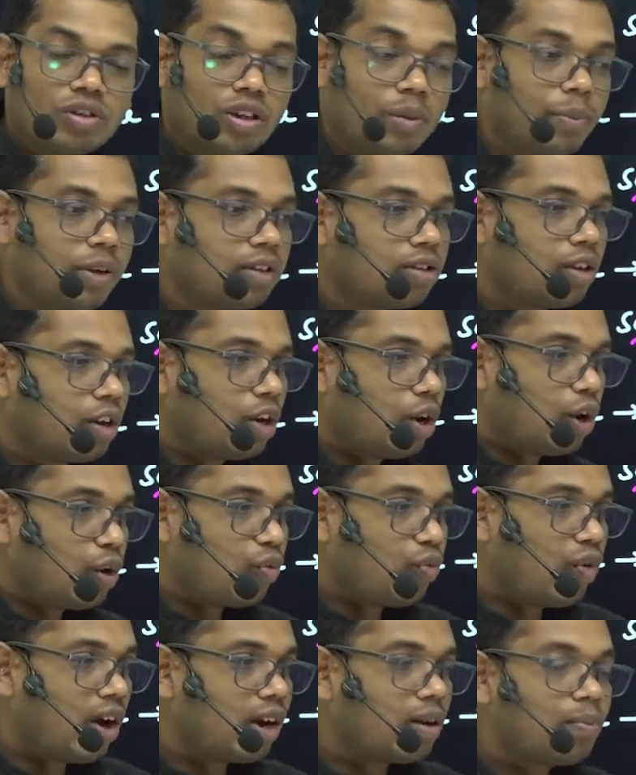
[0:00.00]
That means
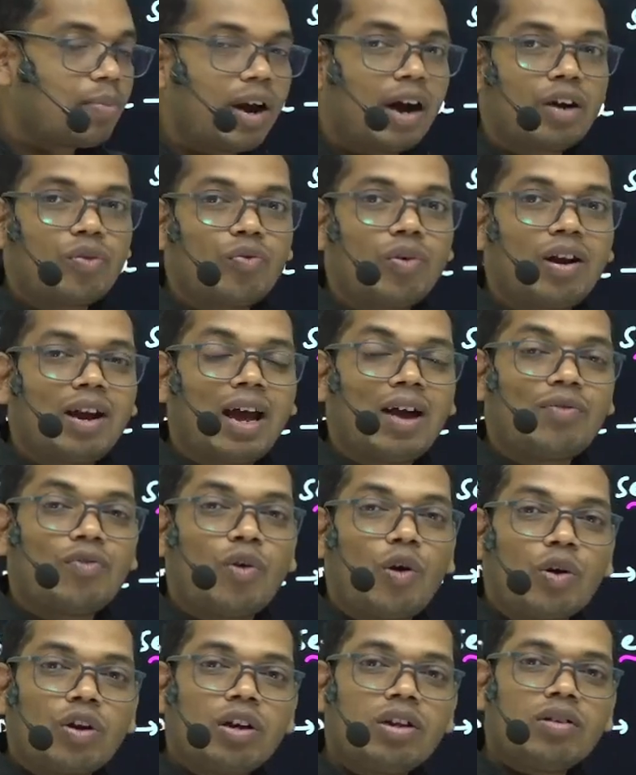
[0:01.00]
one plant will have
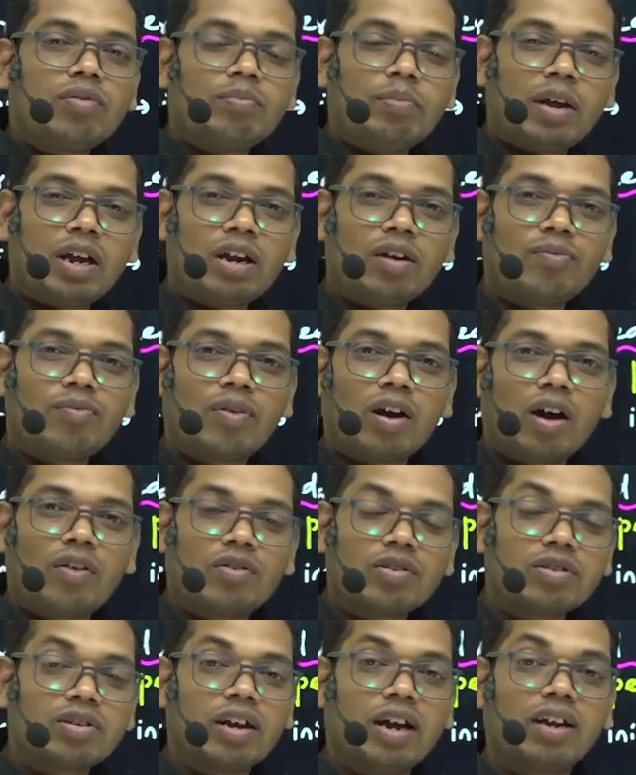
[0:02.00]
only male
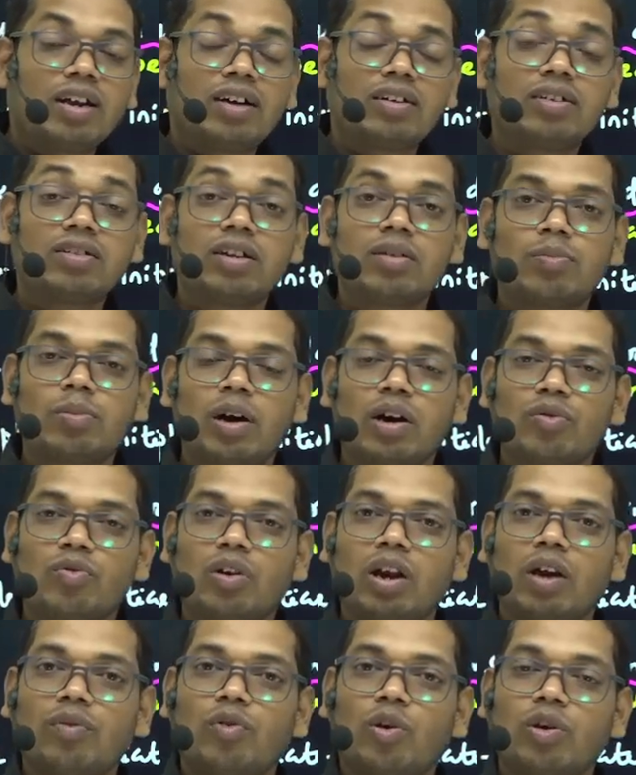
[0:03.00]
flowers and another plant
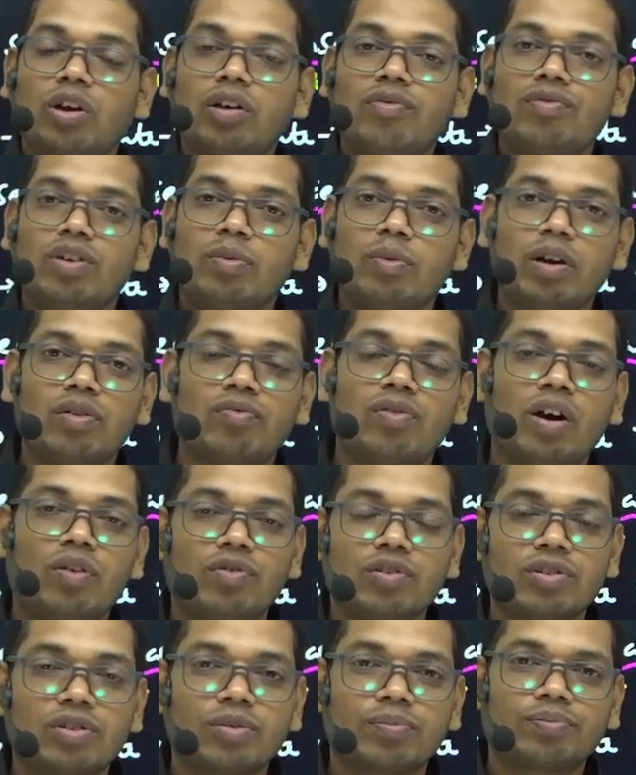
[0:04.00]
will have only female
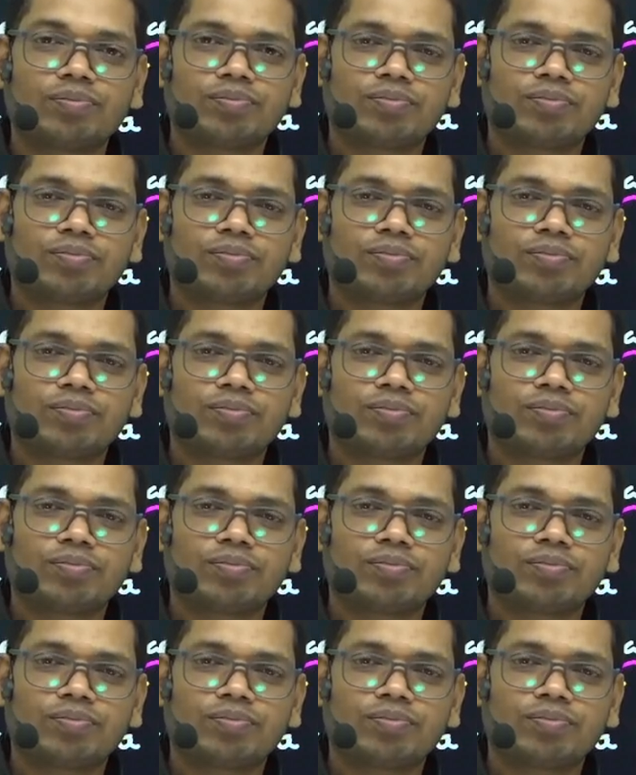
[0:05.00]
flowers.